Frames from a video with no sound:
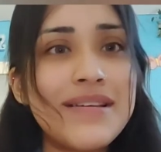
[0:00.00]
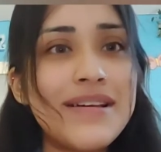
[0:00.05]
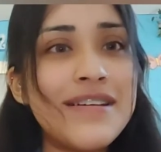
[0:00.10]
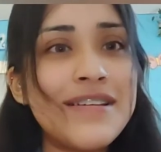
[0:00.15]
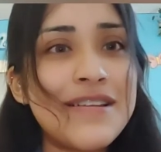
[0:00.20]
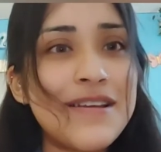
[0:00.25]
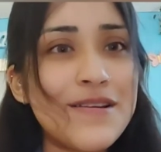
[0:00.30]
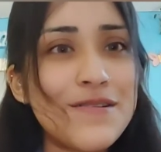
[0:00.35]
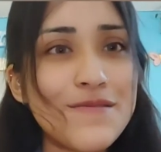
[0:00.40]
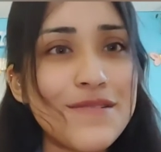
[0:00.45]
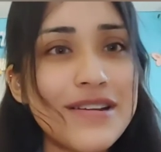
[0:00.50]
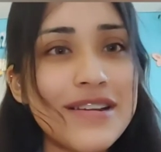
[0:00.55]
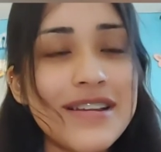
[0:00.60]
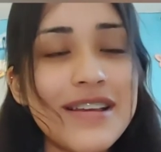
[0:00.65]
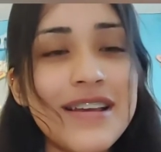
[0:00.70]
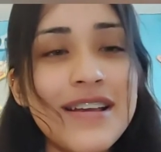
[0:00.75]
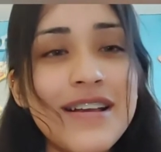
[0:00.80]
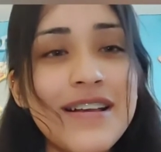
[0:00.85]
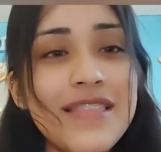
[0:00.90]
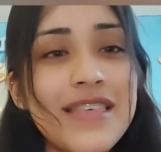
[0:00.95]
not a
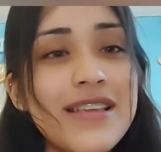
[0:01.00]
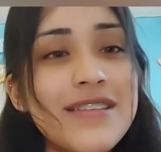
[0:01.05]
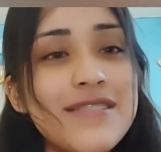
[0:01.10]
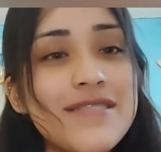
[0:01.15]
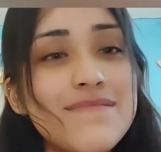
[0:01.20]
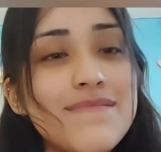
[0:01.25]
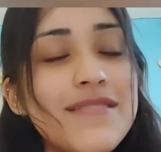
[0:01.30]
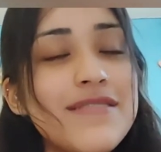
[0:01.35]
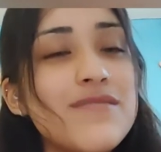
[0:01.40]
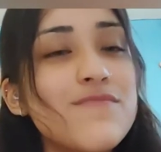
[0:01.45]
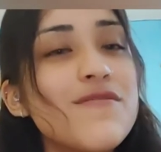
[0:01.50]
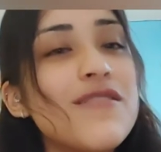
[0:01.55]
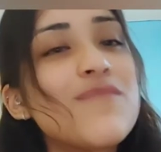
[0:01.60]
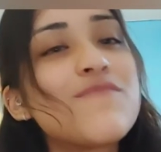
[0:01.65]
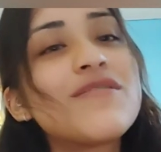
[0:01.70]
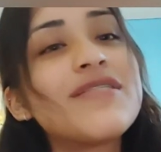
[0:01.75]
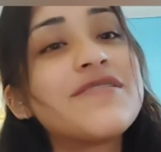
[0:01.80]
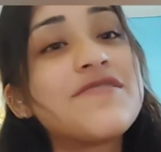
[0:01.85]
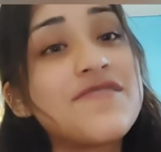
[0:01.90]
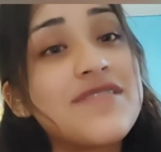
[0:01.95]
word, that just makes them a lot
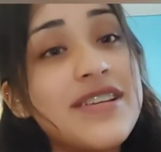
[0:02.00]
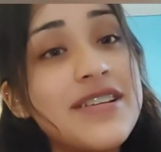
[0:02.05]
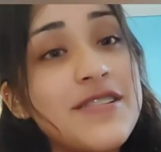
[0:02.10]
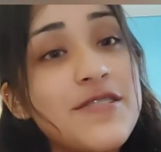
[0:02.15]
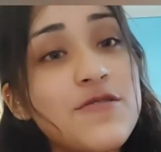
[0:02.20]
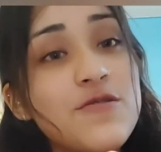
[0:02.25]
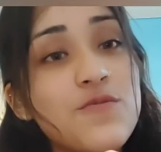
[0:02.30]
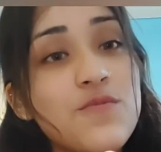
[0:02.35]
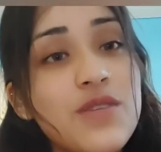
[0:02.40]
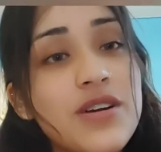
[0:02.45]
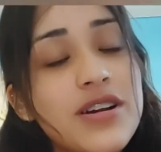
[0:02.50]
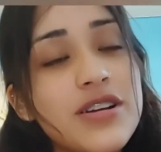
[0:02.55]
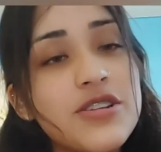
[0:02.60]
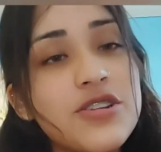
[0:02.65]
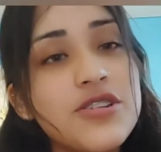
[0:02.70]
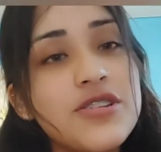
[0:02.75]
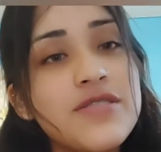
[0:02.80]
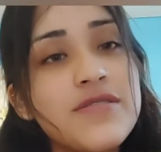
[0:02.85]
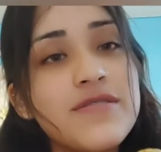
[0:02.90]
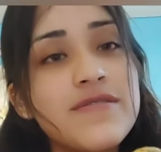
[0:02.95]
more entertaining to
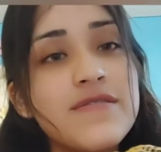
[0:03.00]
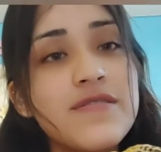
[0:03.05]
watch.